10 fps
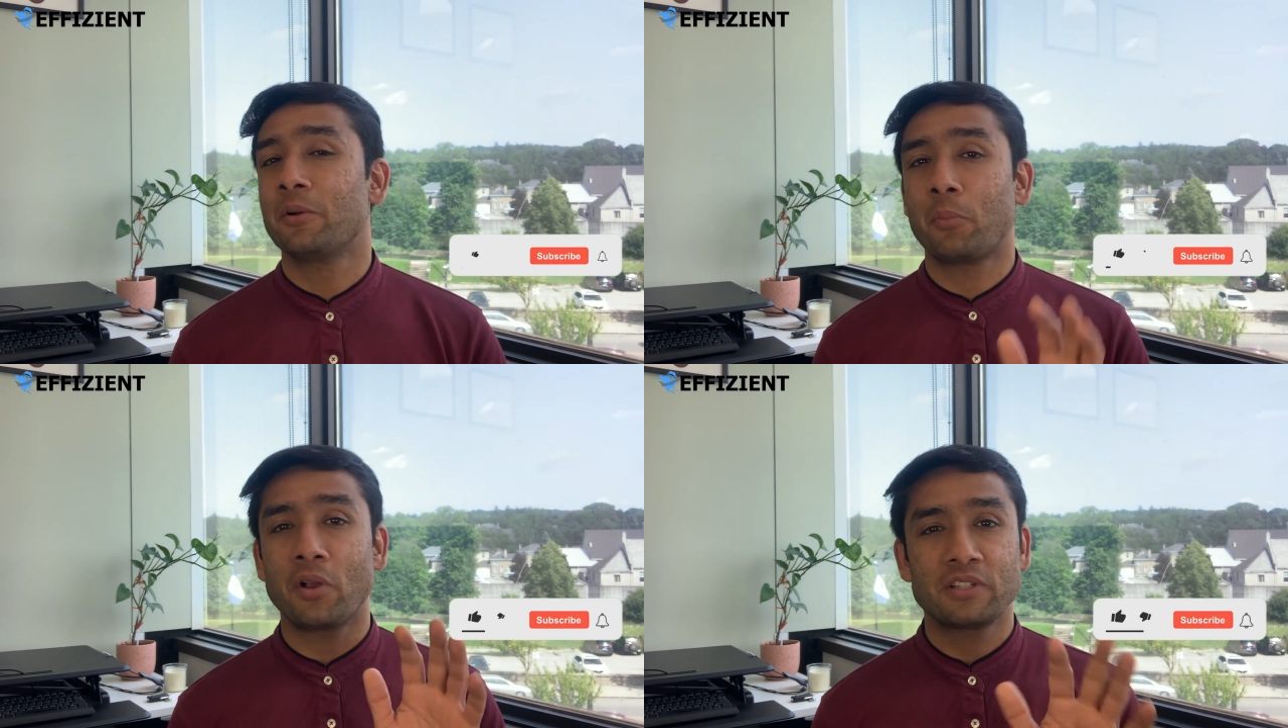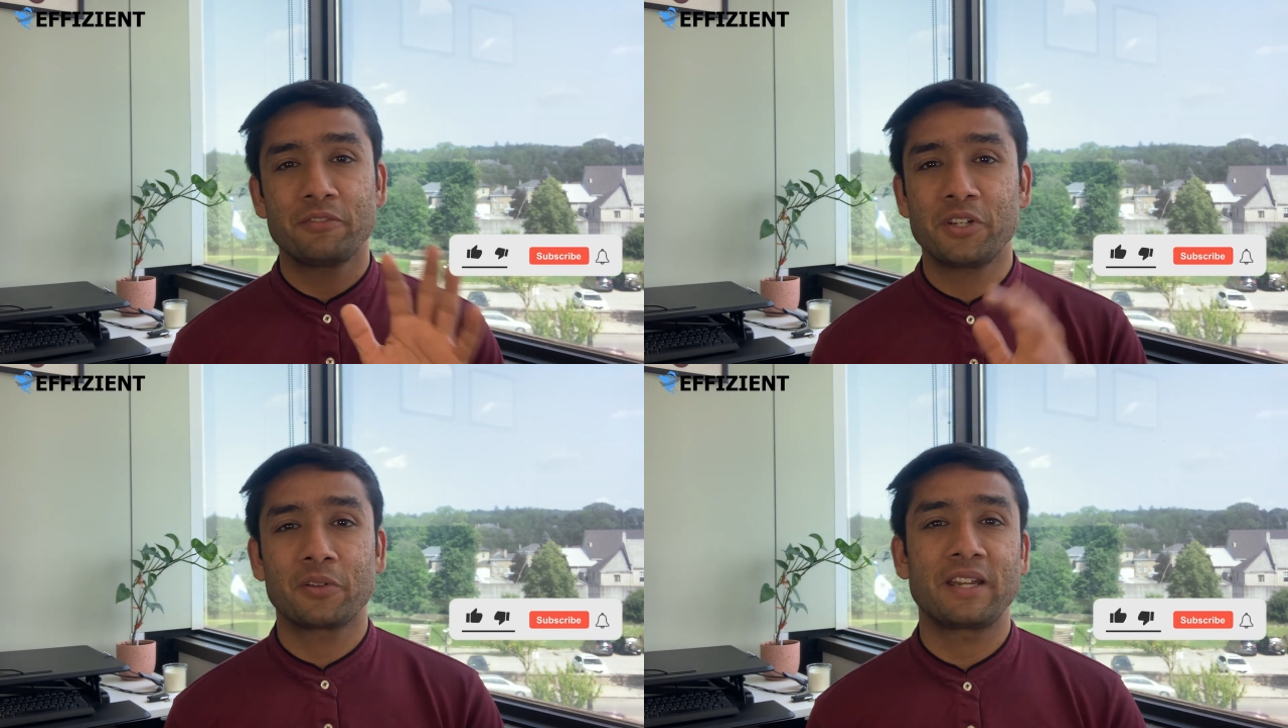Pause the
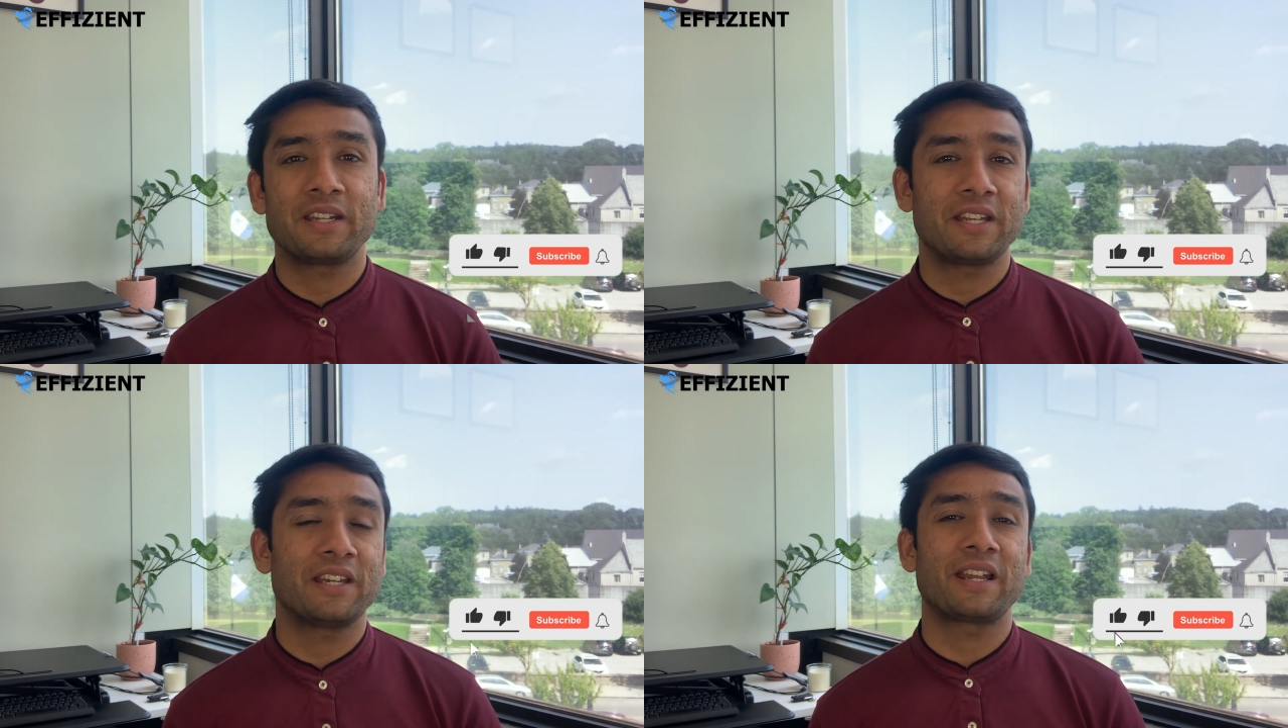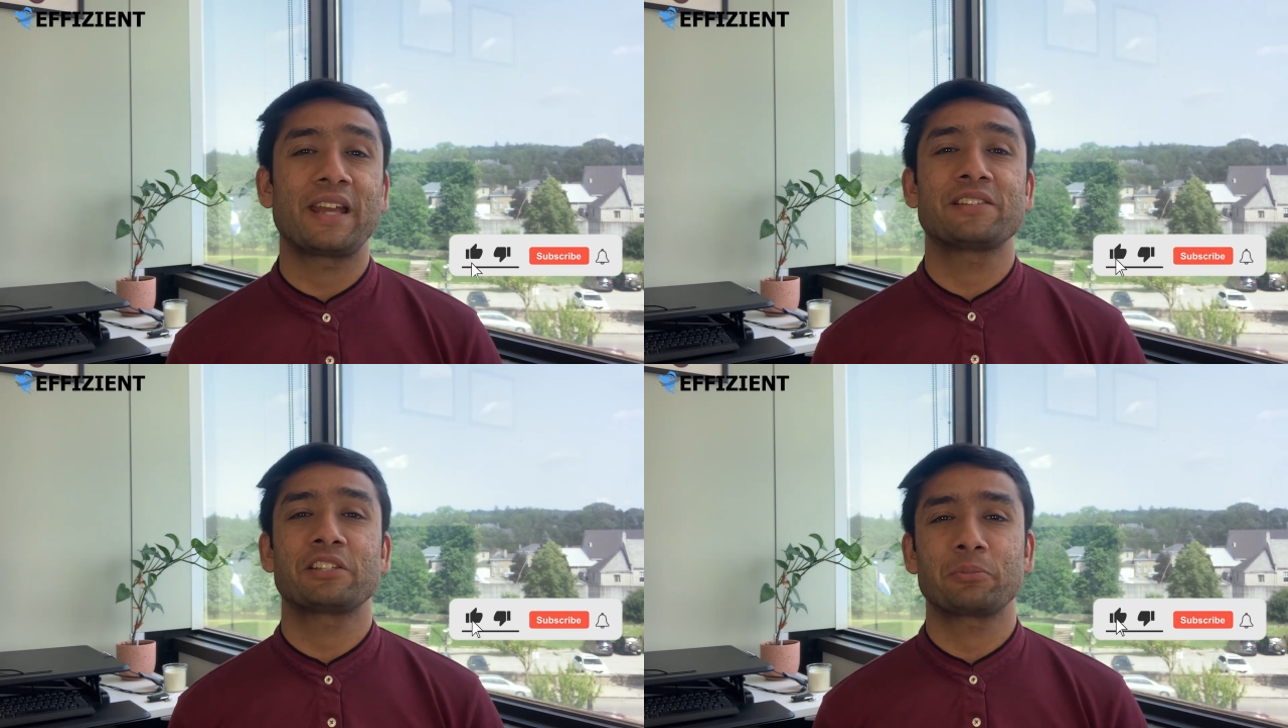video right here
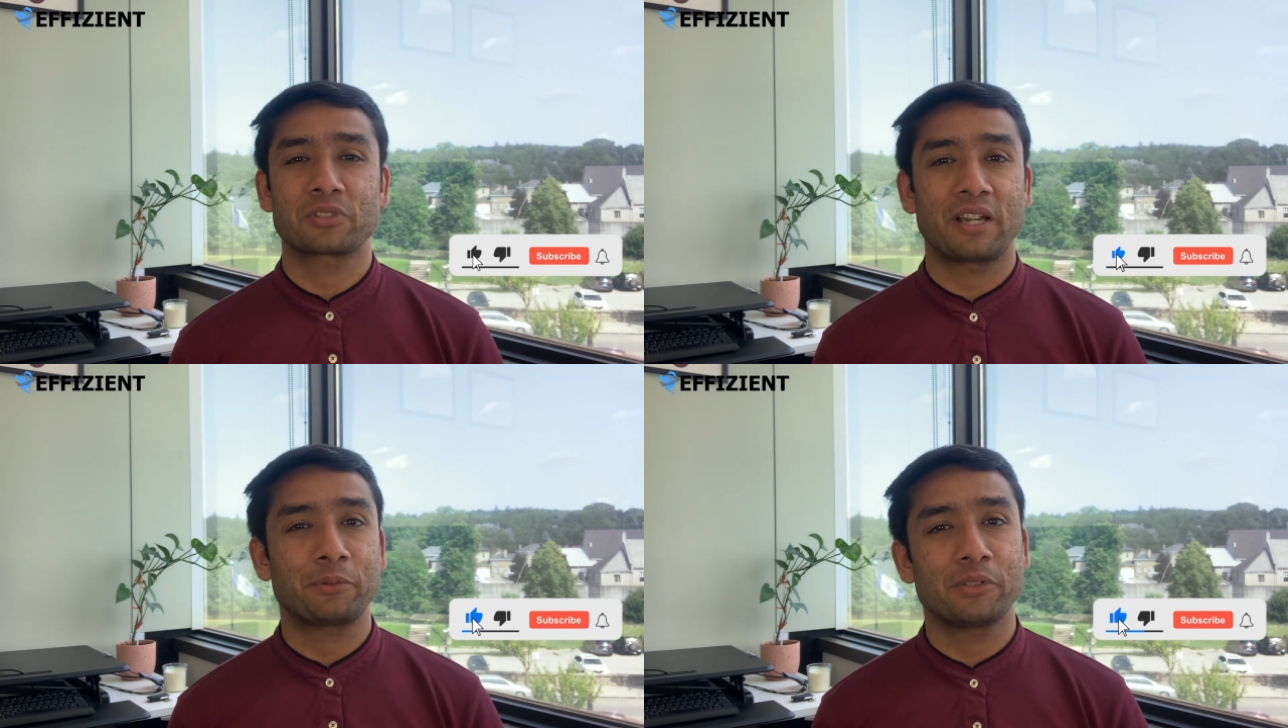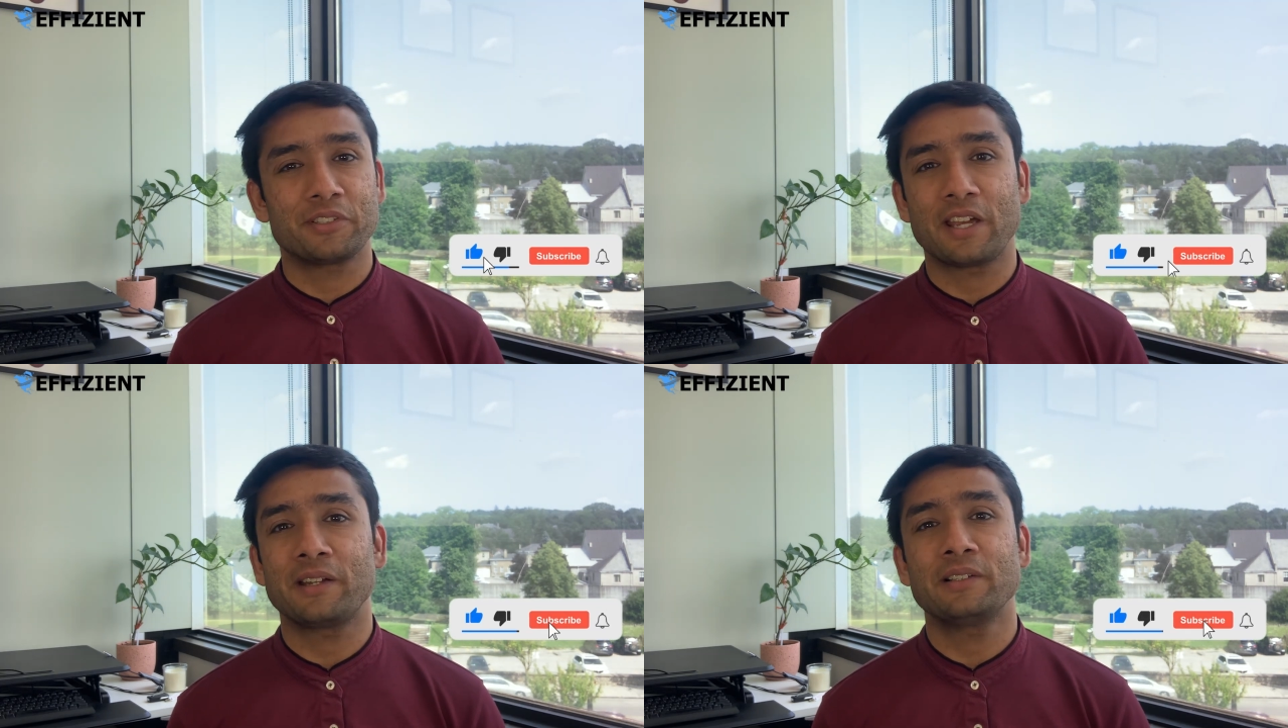and subscribe to the
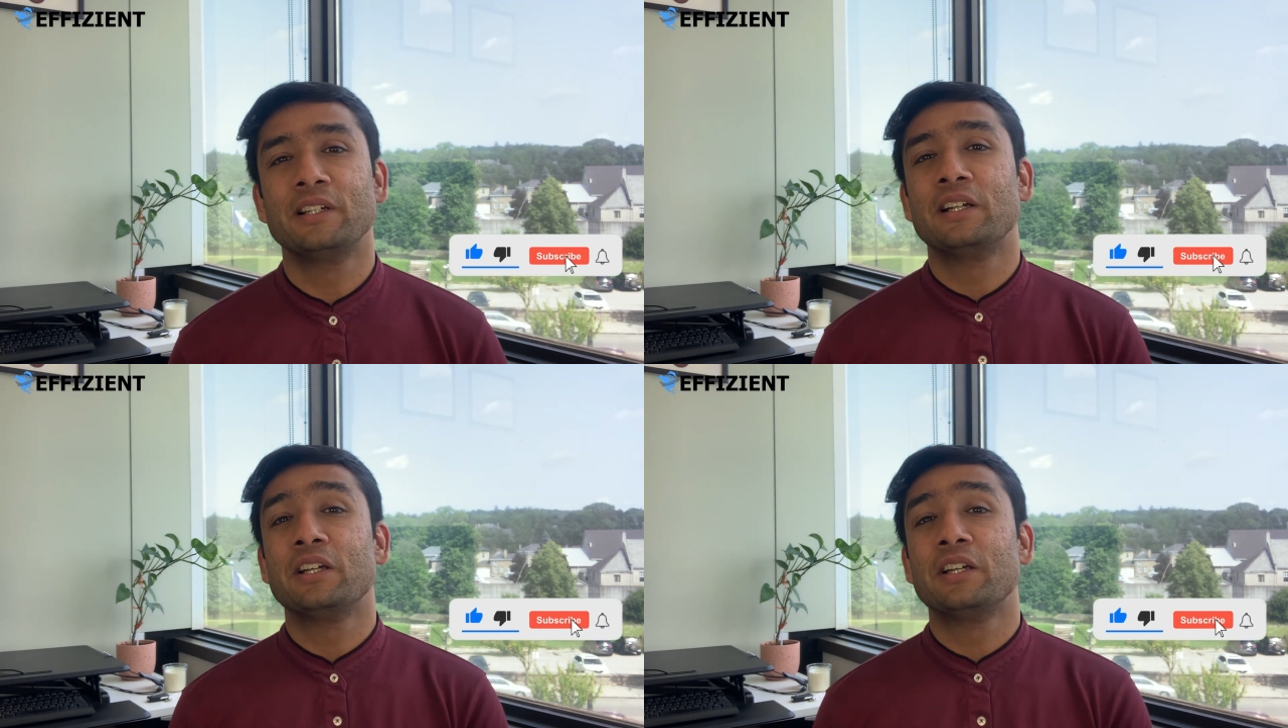channel.